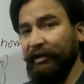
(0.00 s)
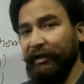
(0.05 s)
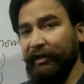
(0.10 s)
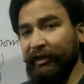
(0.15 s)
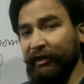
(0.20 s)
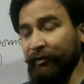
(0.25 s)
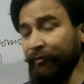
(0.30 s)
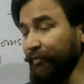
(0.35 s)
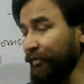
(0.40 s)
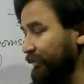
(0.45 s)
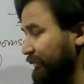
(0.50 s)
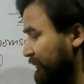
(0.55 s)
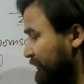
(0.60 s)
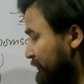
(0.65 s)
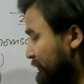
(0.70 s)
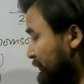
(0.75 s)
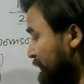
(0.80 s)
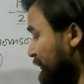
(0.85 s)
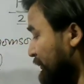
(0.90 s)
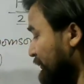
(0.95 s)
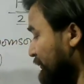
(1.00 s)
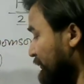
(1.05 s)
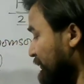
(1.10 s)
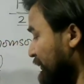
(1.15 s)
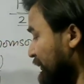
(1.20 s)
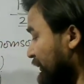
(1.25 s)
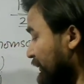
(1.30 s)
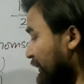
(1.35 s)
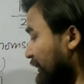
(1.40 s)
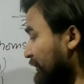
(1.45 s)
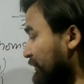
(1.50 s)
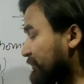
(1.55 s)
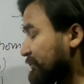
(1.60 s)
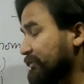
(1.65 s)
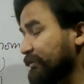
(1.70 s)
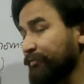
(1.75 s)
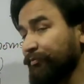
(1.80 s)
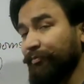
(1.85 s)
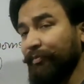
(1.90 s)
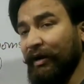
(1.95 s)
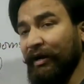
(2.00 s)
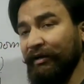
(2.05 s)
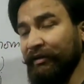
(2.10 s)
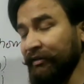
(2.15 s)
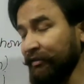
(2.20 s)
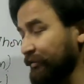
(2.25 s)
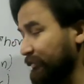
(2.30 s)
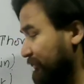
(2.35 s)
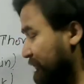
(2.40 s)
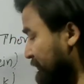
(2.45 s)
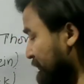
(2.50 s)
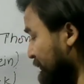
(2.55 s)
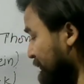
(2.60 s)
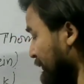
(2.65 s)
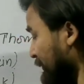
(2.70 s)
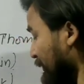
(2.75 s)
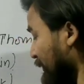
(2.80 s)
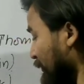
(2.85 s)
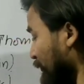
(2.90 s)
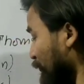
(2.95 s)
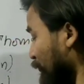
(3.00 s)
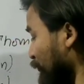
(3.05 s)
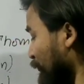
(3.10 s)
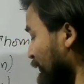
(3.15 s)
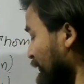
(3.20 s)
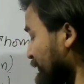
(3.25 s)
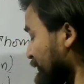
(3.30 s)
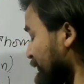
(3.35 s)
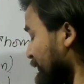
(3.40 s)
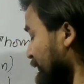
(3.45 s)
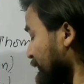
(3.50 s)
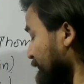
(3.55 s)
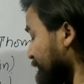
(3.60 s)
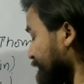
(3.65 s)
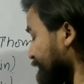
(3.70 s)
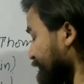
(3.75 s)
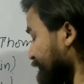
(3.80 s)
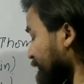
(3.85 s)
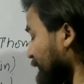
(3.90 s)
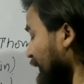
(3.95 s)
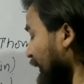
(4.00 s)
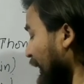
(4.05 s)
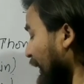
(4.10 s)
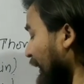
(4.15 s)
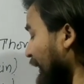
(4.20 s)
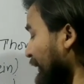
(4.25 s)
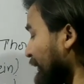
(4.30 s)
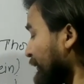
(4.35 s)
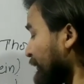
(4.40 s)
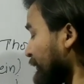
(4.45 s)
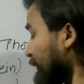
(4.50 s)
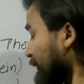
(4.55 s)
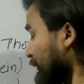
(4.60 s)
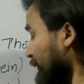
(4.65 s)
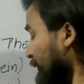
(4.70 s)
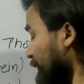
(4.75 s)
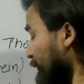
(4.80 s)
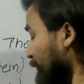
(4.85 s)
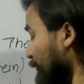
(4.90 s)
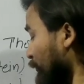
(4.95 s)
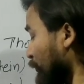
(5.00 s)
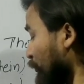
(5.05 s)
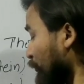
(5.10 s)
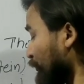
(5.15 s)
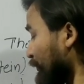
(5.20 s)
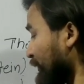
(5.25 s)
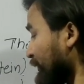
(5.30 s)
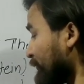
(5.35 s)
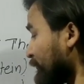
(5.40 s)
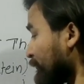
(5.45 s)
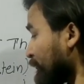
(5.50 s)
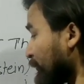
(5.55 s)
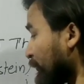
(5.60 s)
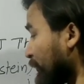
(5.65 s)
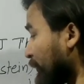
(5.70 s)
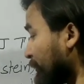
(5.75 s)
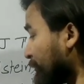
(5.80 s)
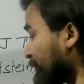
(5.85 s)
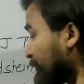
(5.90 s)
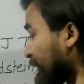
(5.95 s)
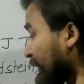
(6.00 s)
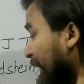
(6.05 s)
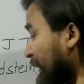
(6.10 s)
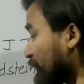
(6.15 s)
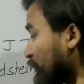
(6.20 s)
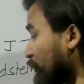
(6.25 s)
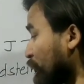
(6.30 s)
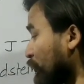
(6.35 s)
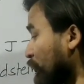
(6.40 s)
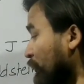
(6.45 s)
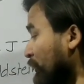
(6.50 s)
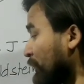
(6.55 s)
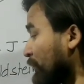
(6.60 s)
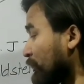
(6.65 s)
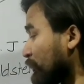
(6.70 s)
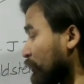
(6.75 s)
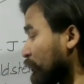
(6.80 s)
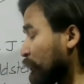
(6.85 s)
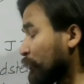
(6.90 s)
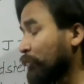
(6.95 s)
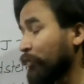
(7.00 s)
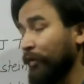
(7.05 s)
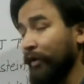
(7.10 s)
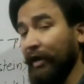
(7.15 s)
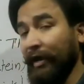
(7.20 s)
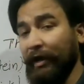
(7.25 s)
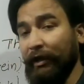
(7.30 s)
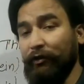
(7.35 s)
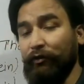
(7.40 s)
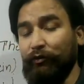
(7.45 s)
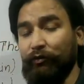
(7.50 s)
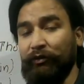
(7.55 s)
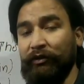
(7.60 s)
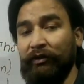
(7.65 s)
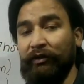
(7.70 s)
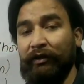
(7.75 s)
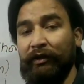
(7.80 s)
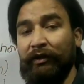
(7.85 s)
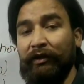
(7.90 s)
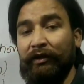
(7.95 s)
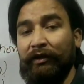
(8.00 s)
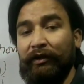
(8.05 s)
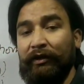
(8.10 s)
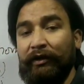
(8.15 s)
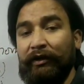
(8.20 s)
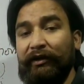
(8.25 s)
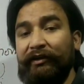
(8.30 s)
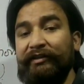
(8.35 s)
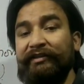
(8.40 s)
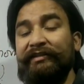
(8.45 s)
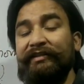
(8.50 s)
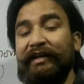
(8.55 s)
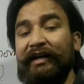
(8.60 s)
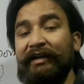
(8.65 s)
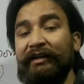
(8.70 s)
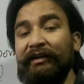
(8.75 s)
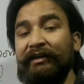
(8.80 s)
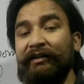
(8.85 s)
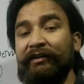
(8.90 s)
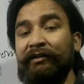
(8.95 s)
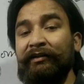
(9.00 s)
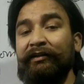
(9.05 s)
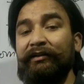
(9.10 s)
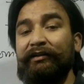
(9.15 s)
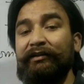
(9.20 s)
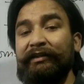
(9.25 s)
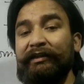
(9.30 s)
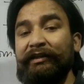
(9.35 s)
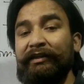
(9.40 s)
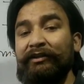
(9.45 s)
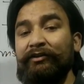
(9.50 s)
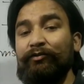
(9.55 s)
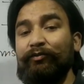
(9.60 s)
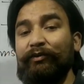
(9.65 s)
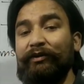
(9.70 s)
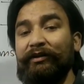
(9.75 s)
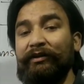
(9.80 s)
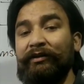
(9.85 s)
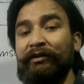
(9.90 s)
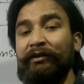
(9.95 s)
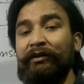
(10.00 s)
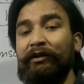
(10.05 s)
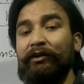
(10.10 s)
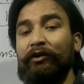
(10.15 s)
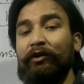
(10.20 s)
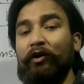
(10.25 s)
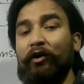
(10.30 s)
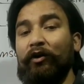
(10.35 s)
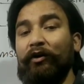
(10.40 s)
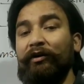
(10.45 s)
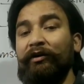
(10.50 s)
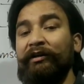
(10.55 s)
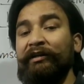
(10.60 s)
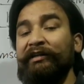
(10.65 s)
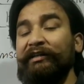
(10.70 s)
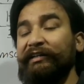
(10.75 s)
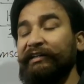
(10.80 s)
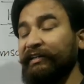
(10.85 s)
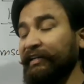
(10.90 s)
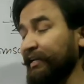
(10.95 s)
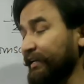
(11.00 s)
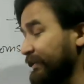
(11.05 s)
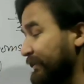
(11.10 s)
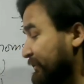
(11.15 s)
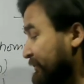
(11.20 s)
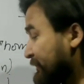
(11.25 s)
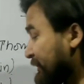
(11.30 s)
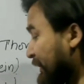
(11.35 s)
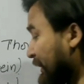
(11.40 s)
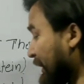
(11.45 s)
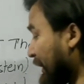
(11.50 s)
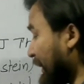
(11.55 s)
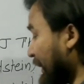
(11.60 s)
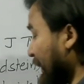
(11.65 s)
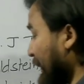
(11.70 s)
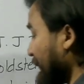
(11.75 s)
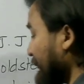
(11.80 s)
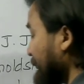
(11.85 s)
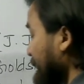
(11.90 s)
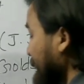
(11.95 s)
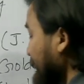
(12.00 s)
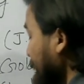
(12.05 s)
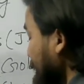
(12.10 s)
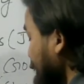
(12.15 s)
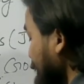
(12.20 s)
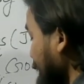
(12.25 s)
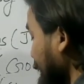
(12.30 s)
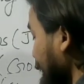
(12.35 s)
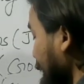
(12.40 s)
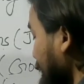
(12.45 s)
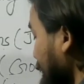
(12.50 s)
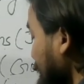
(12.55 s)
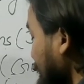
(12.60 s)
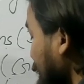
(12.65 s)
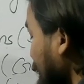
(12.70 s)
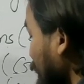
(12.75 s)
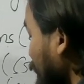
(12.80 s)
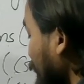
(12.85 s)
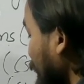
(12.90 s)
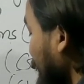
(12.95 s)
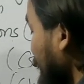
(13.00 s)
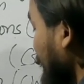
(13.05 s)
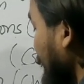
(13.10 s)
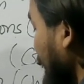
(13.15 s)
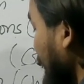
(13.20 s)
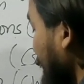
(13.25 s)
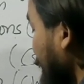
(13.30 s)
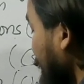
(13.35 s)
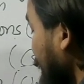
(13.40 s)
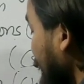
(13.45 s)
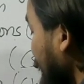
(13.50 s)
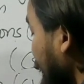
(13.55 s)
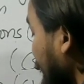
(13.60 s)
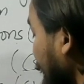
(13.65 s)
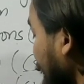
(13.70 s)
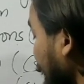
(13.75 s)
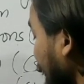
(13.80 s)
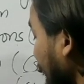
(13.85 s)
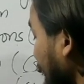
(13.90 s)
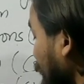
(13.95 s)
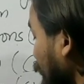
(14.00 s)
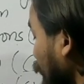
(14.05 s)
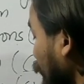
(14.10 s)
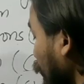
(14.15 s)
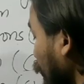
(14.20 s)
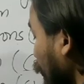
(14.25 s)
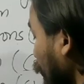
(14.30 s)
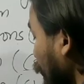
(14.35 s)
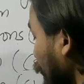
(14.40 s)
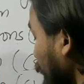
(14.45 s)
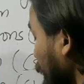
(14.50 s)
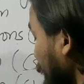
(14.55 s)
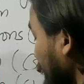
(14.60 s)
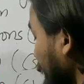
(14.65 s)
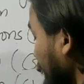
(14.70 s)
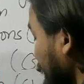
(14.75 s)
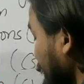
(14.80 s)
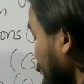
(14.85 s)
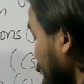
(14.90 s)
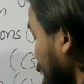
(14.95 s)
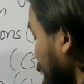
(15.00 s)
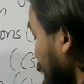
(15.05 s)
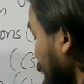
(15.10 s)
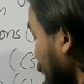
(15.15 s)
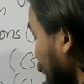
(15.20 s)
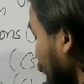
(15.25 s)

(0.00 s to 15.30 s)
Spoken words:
It means there are some particles which are moving from cathode to anode. In starting, these were called rays, and these rays were named cathode rays.